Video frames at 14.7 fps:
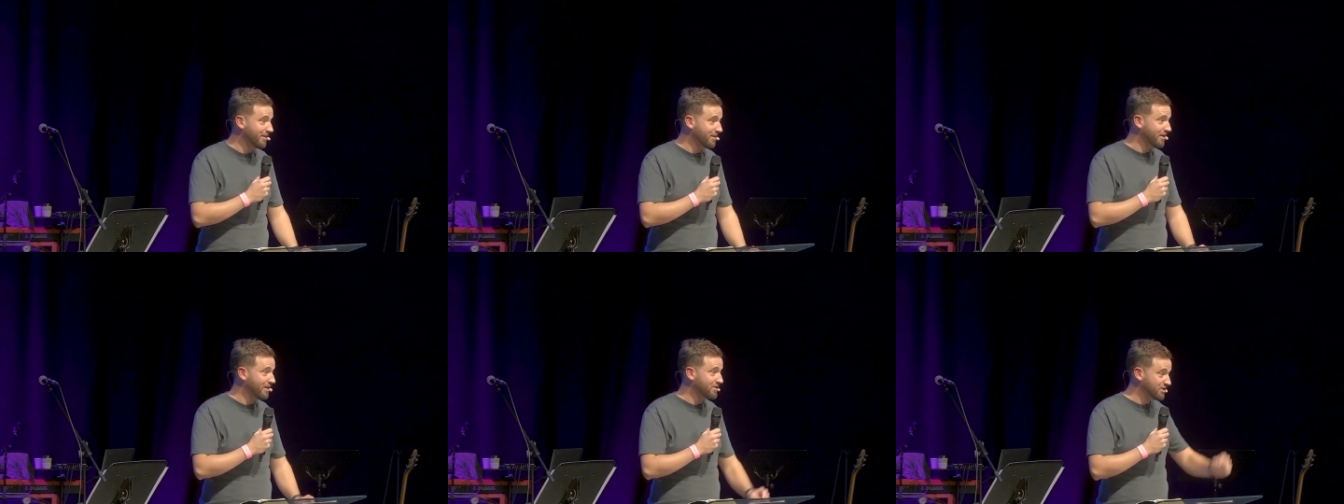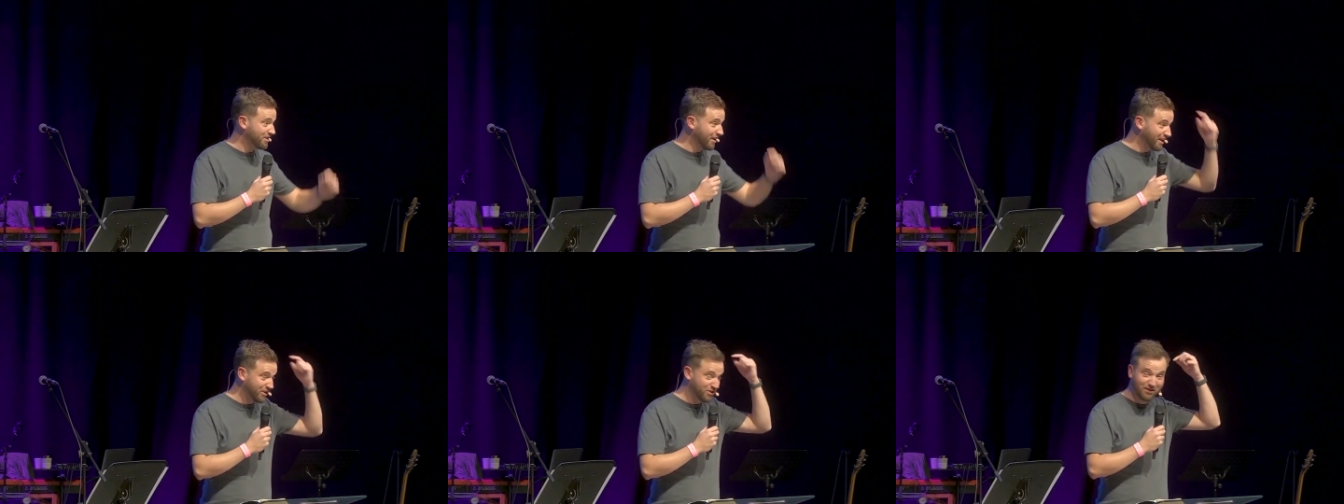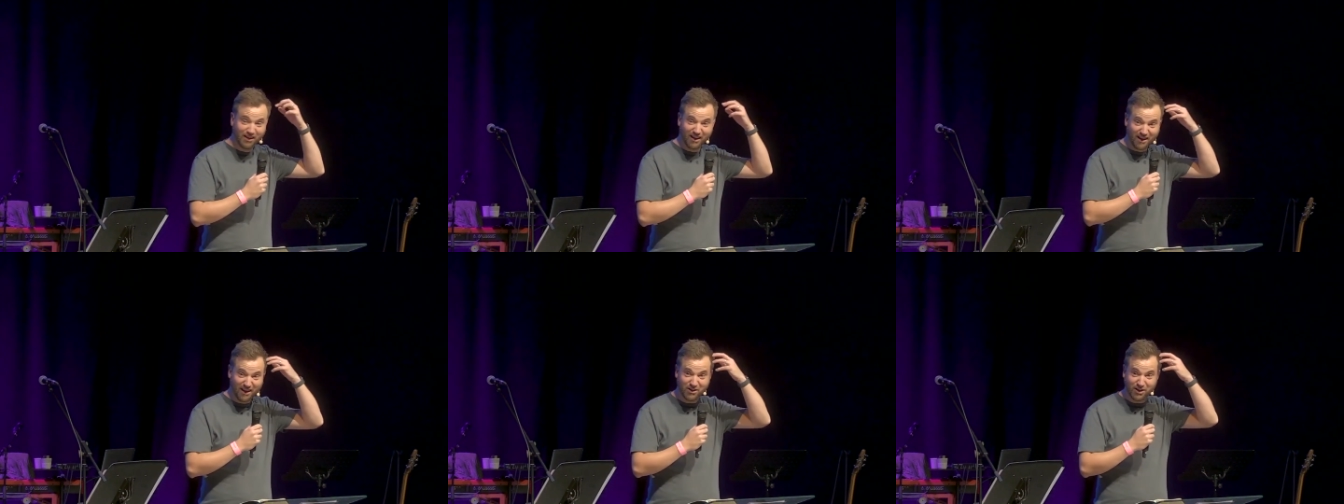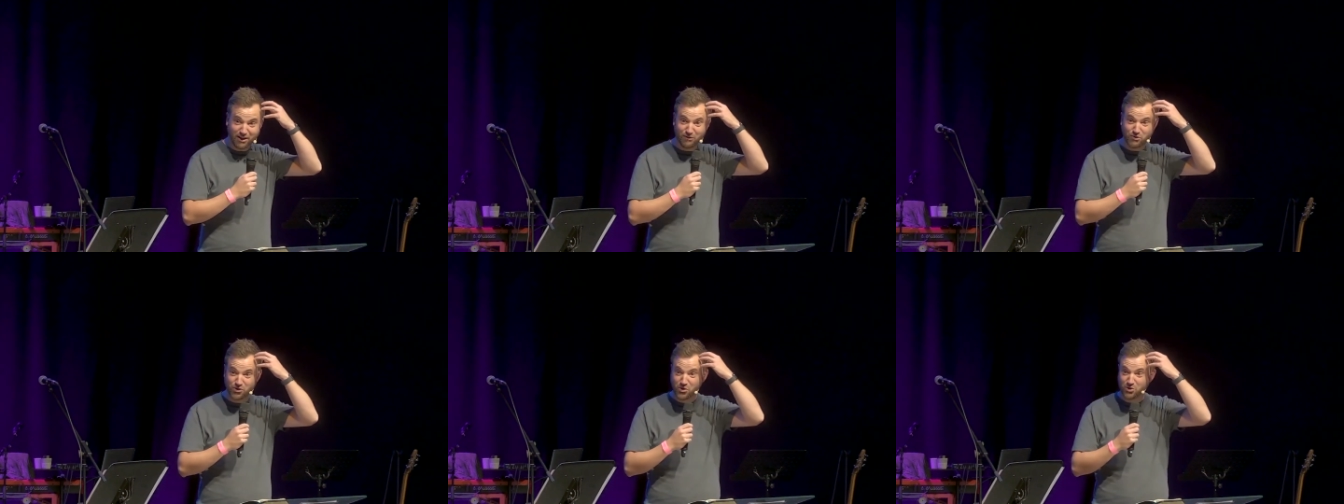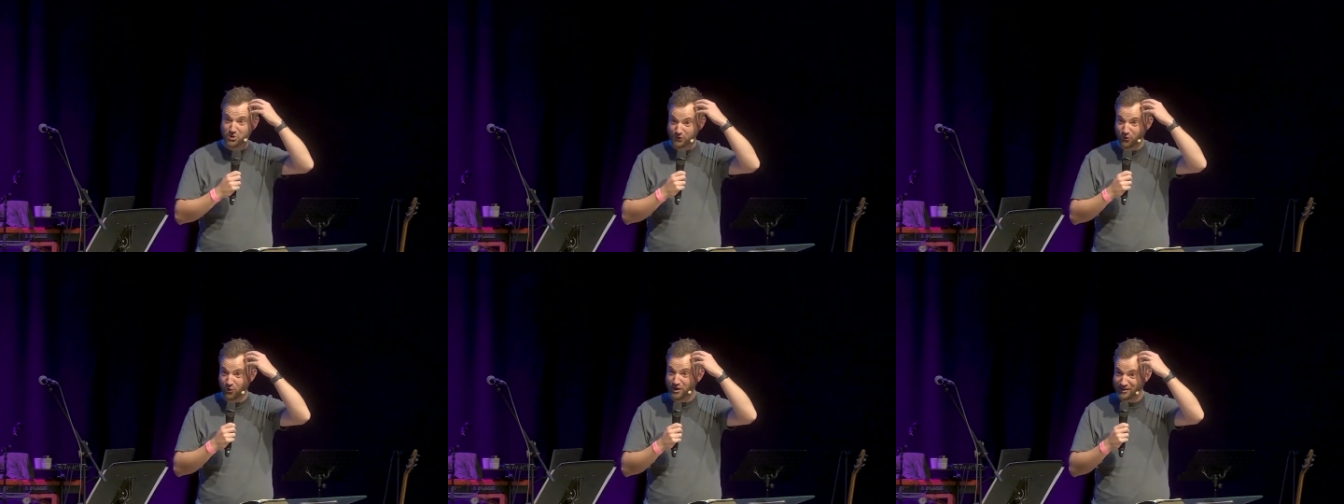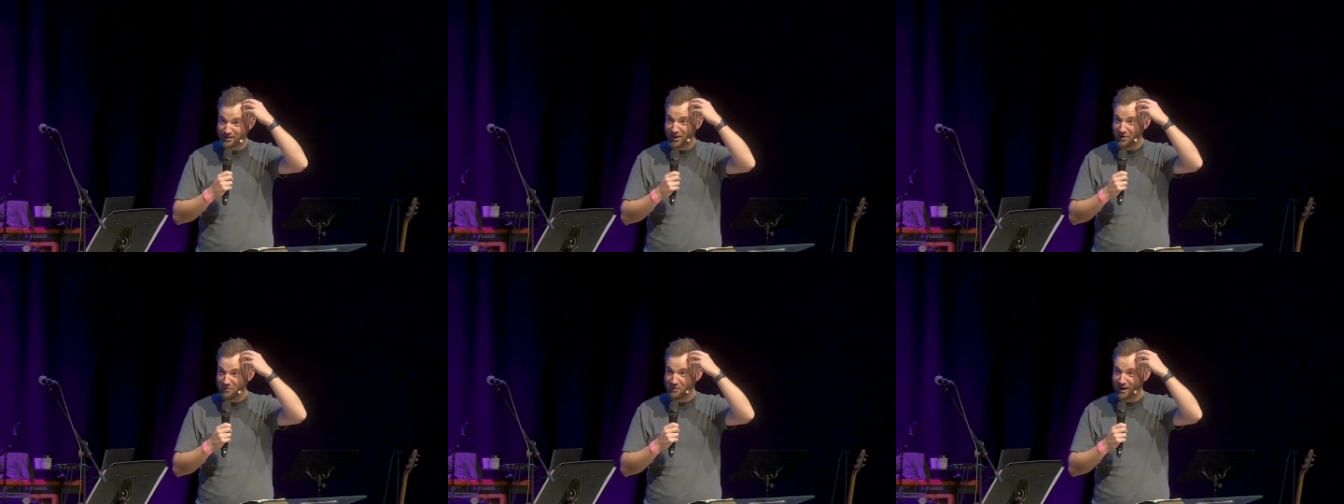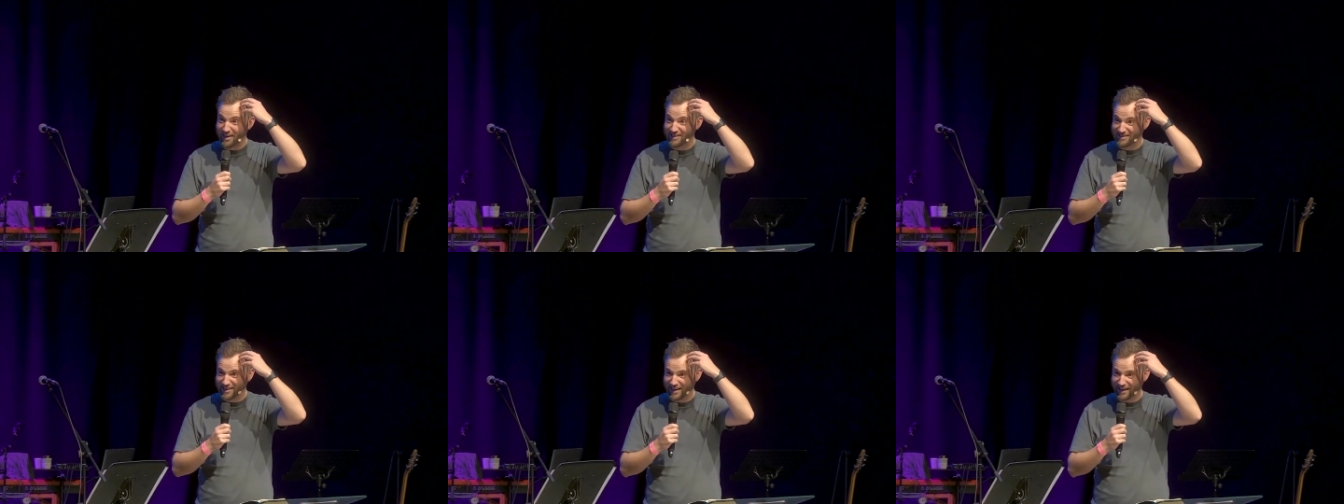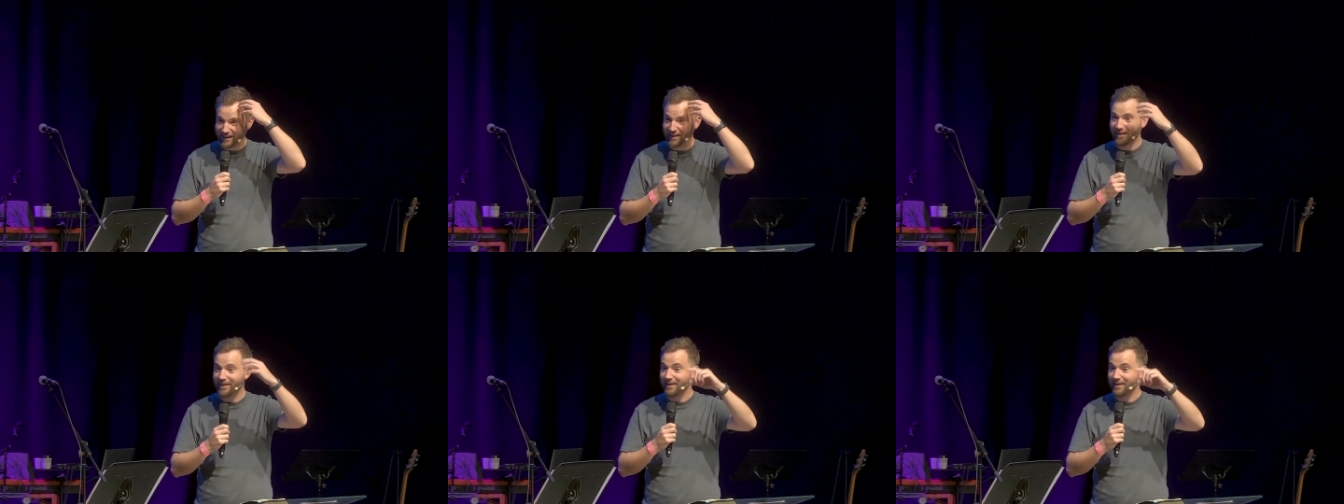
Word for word: There's just like a, a kind of Judas voice in our mind saying,